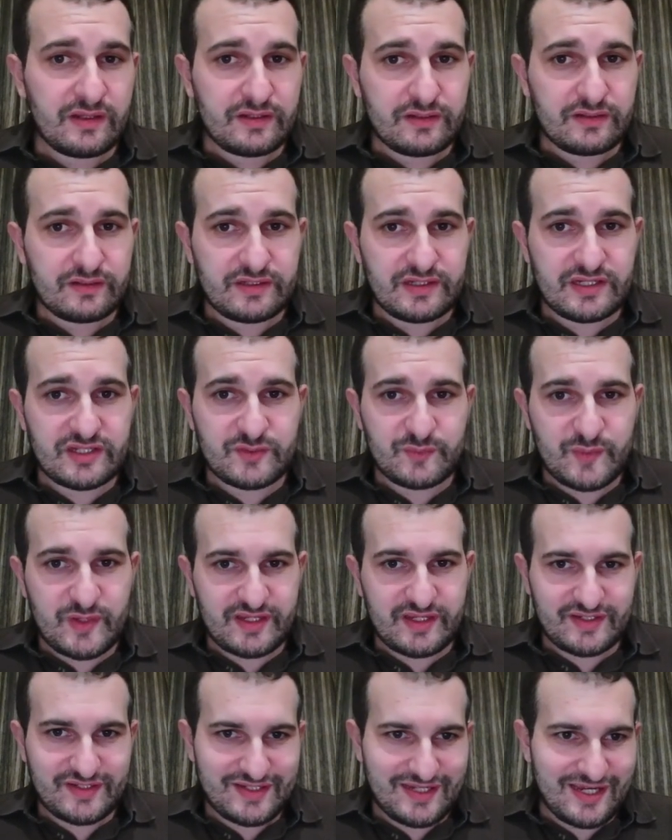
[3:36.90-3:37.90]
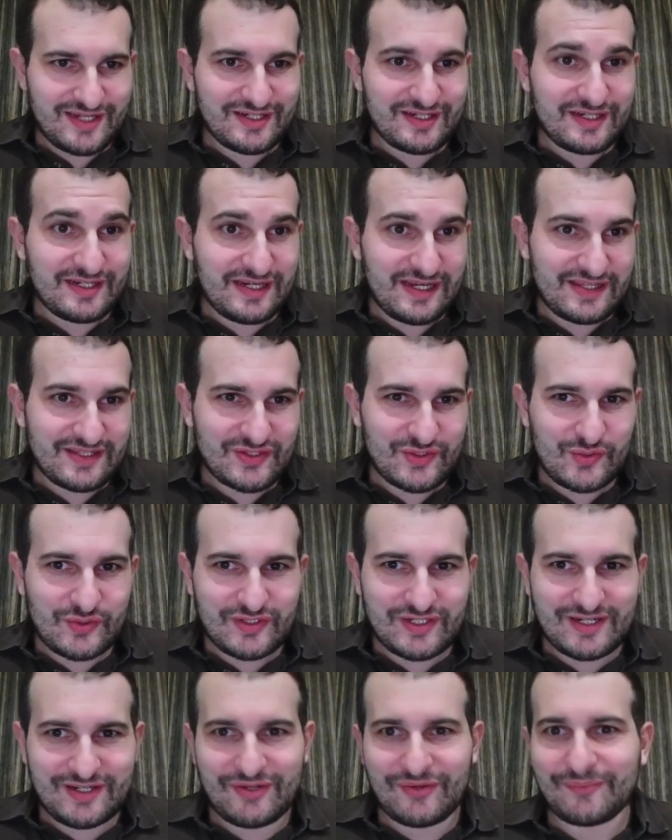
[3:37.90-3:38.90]
This being said, let's
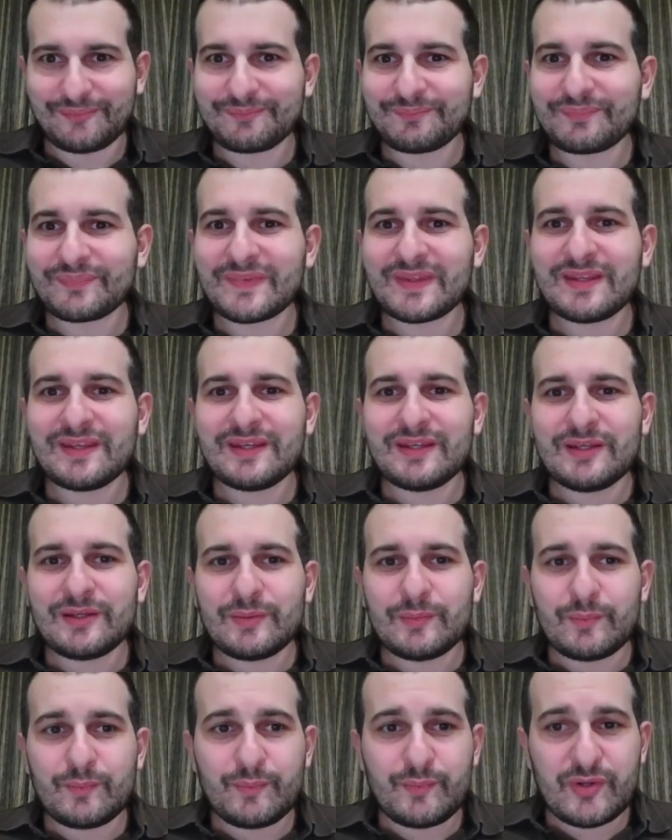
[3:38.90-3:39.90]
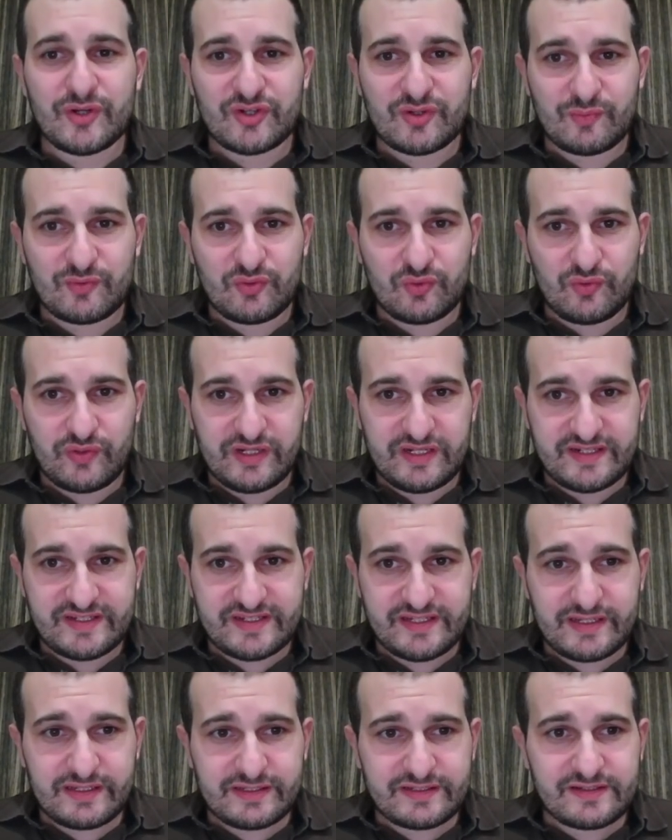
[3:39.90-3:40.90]
continue. Bishop to
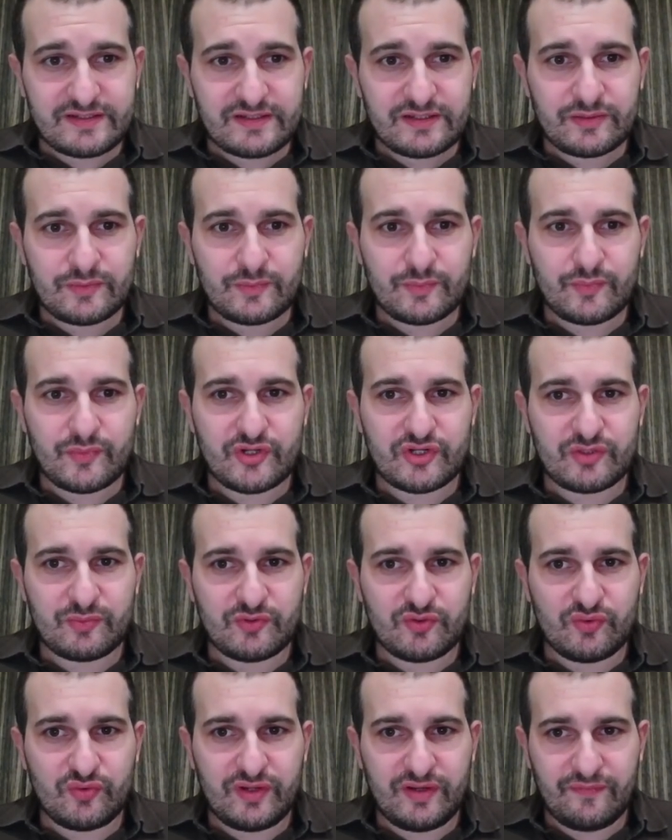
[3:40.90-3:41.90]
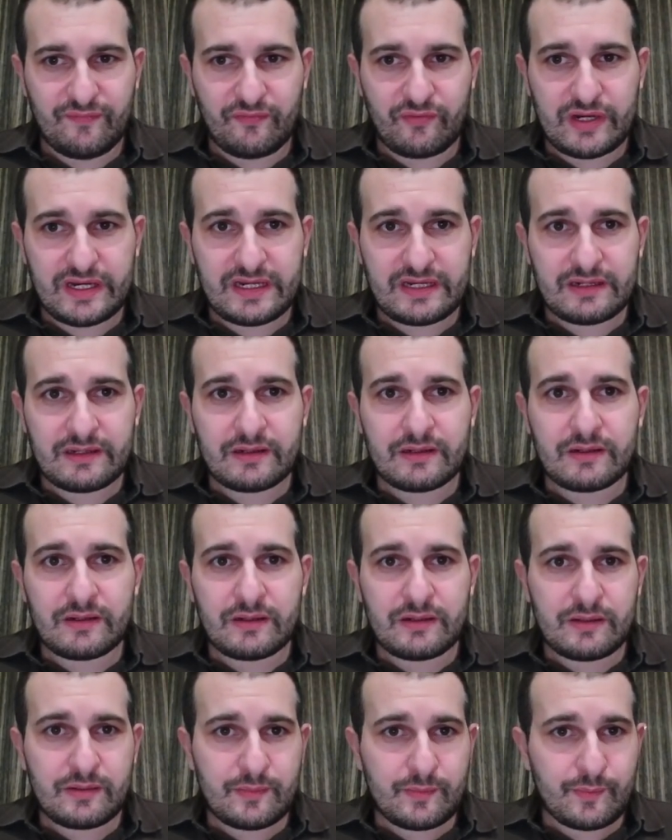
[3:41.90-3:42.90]
d6, bishop to d3,
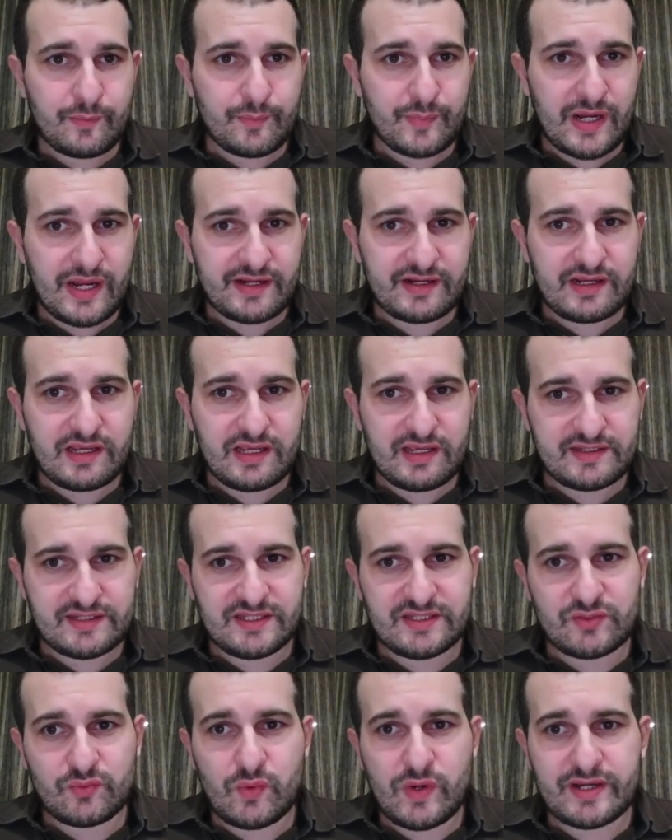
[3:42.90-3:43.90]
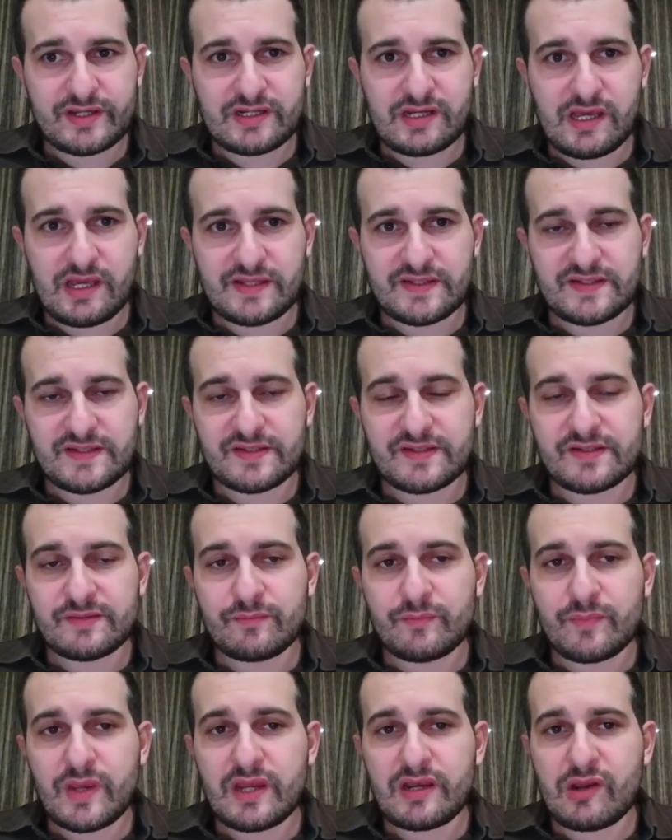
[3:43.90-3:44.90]
black castles, white castles,
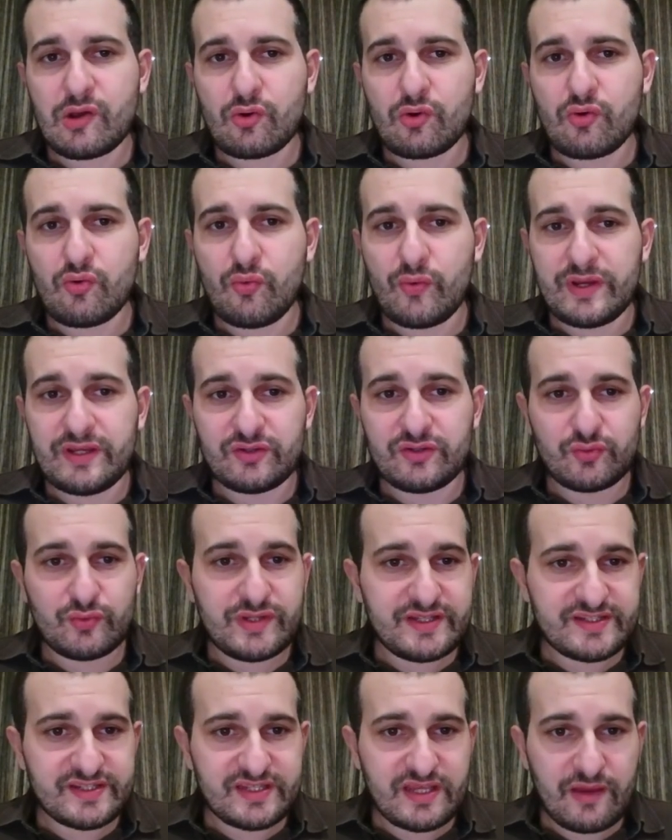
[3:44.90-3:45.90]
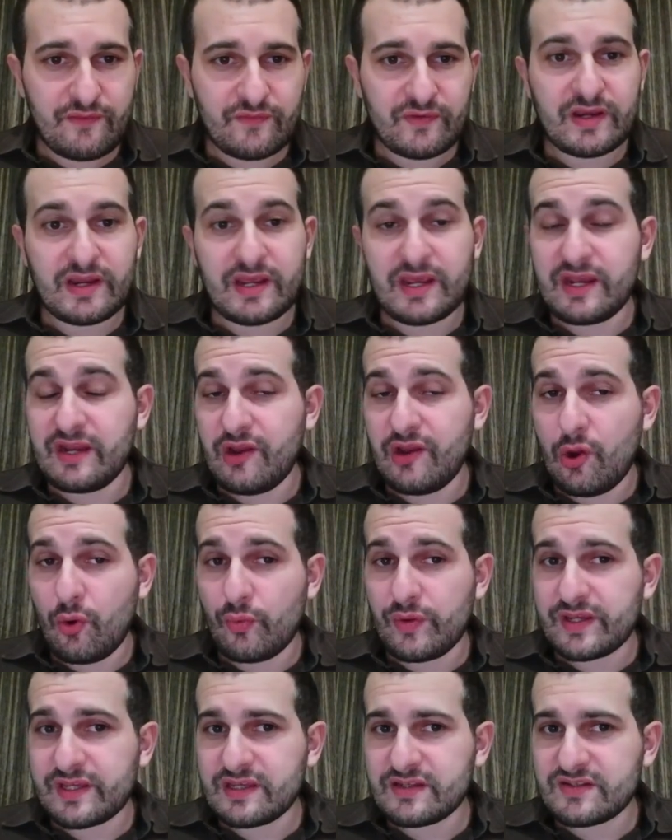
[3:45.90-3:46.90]
and now queen to e7, and now we
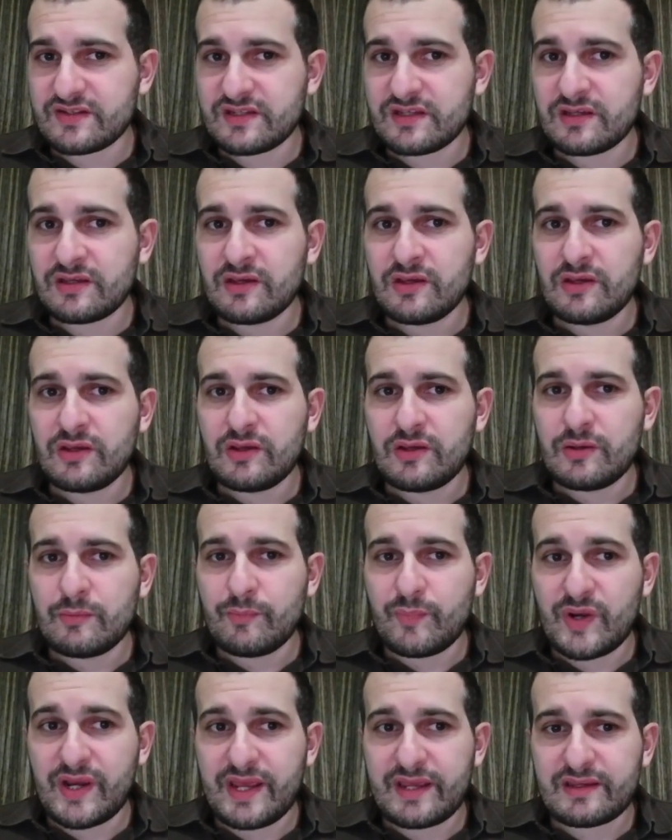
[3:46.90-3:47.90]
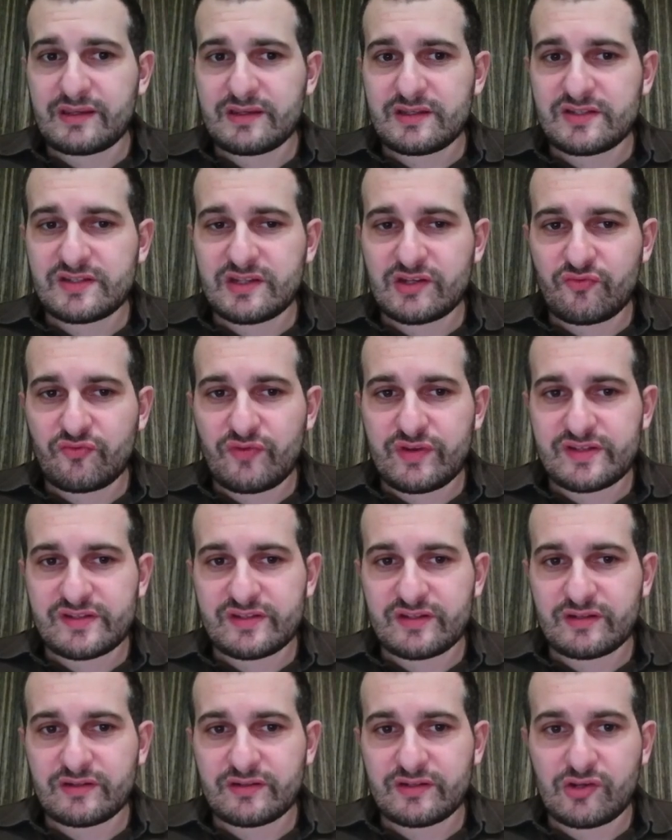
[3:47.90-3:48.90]
can see black is
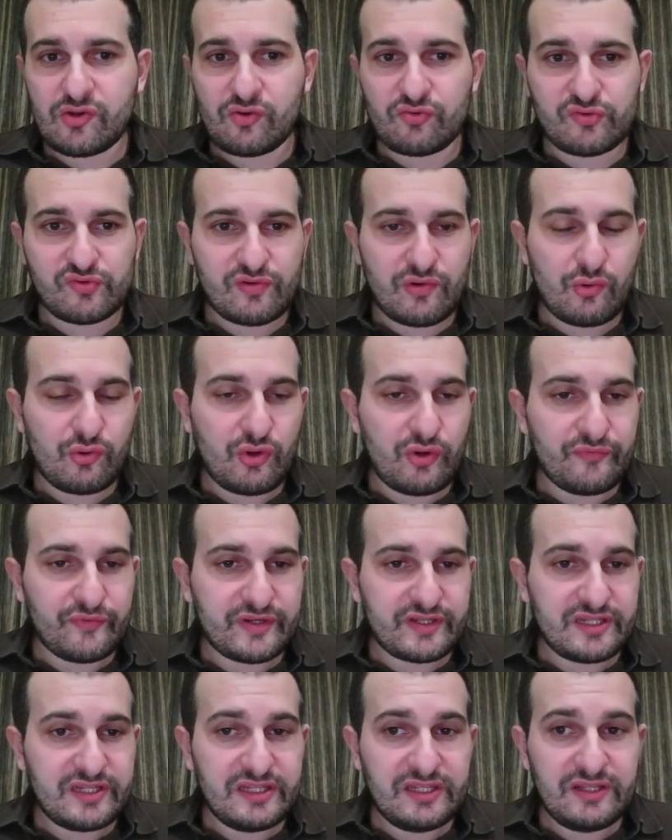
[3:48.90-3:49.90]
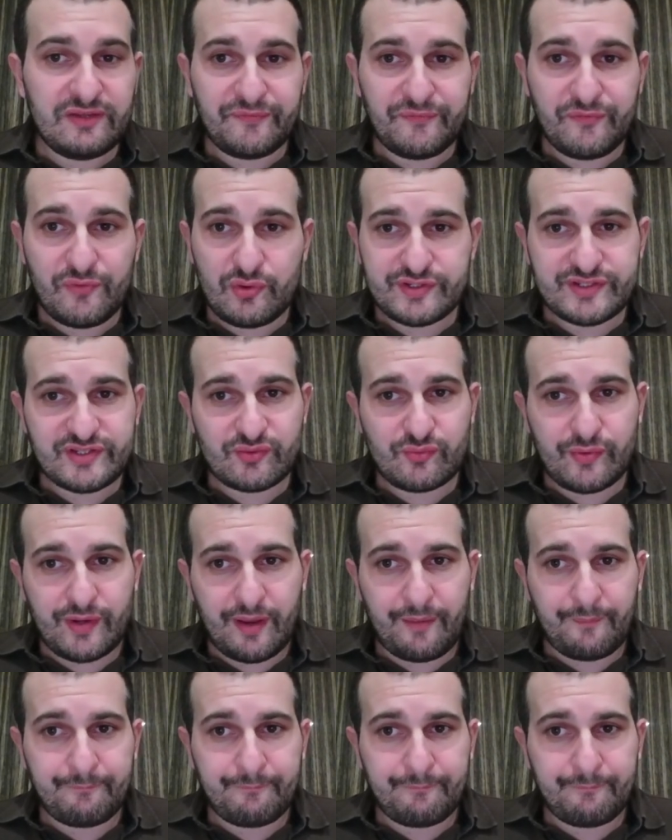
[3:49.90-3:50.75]
increasing the control over the e4 square.